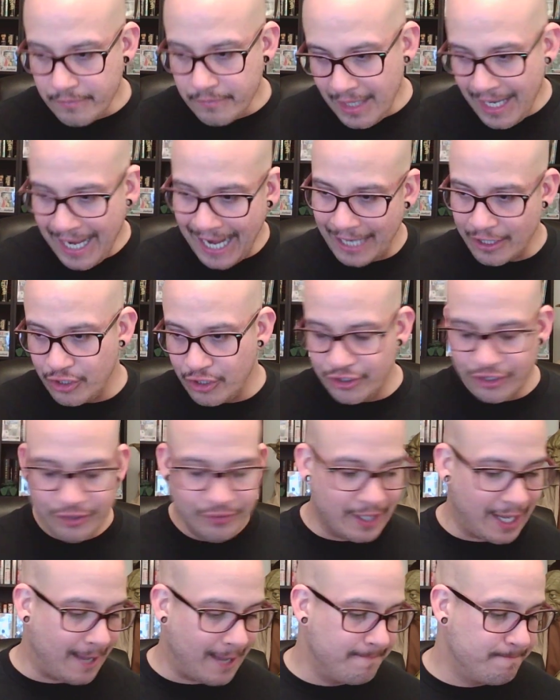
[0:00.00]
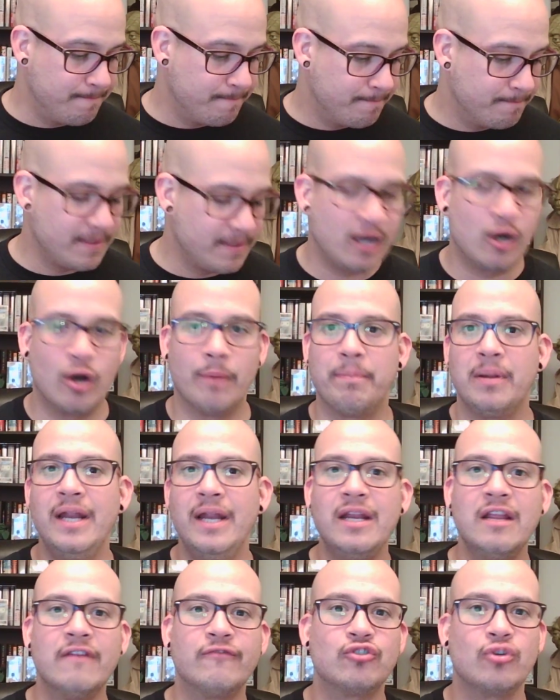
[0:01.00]
How do you do that? There are
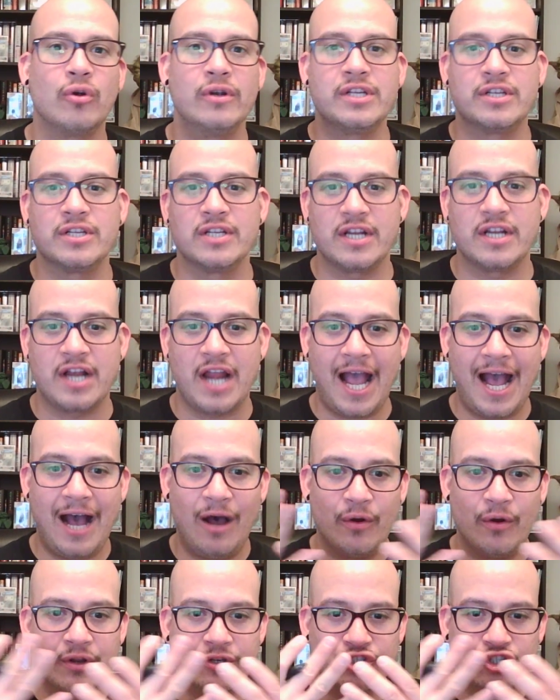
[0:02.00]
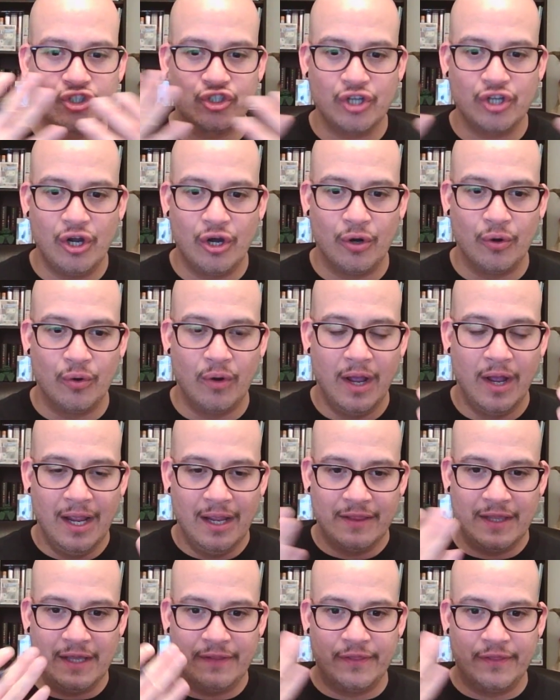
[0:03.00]
plenty of choices on how to show
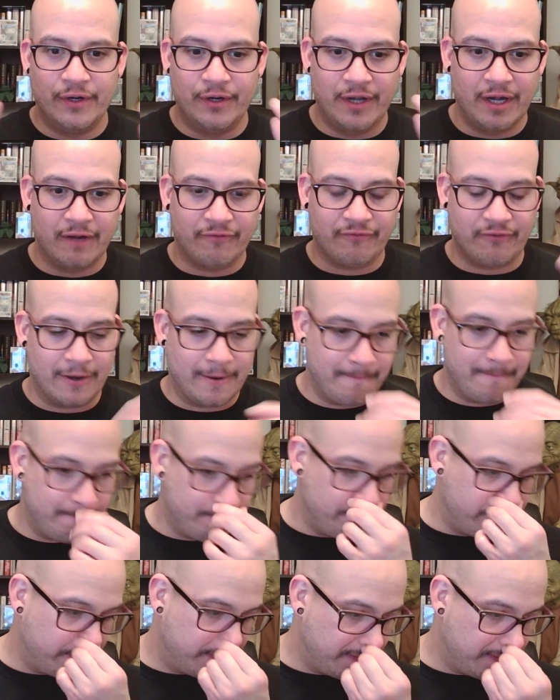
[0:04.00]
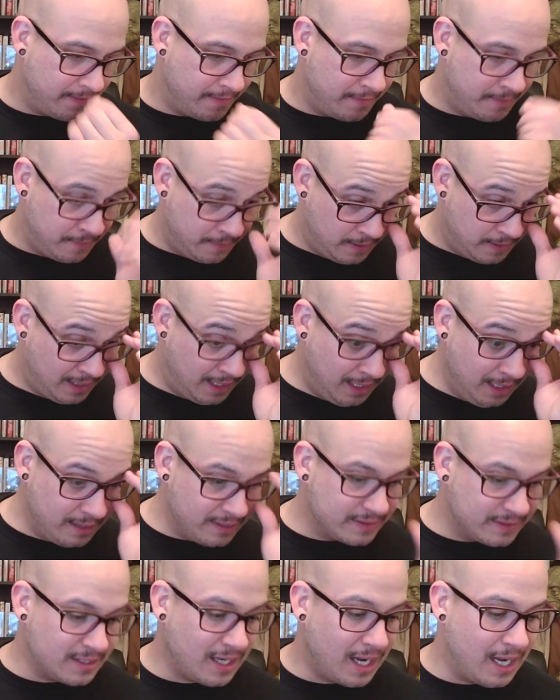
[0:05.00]
that they're different. He
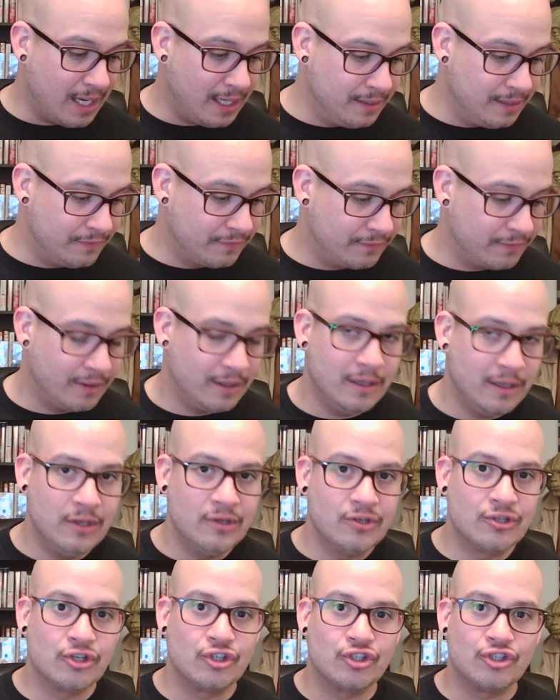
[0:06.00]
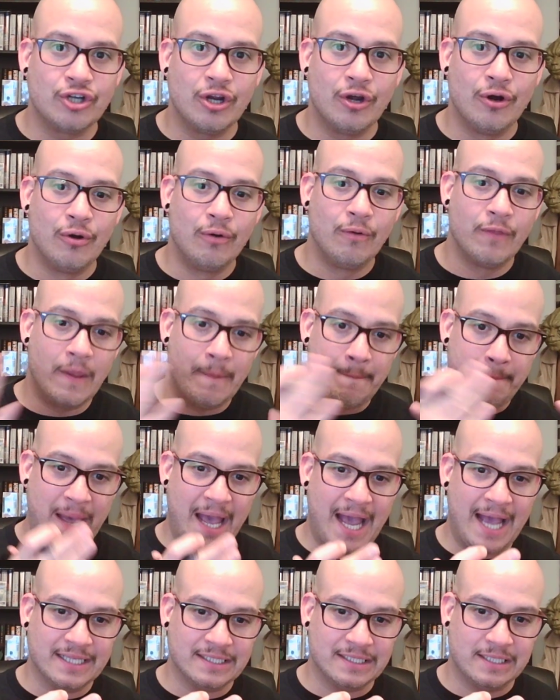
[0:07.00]
decides to show the
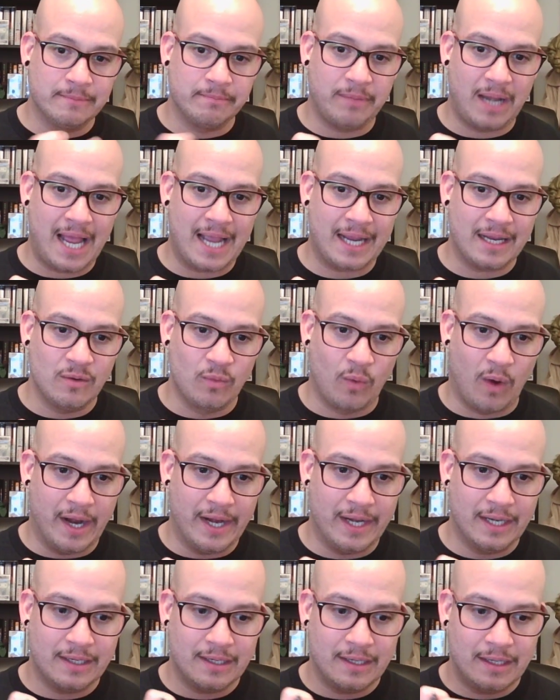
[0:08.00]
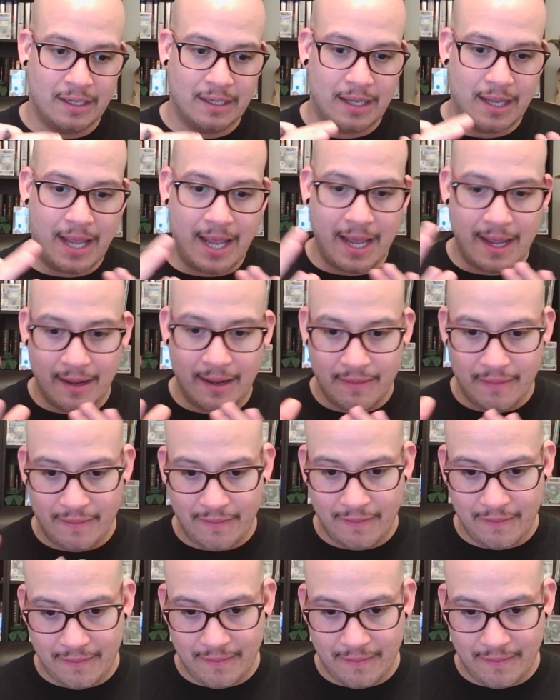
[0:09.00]
past in black and white and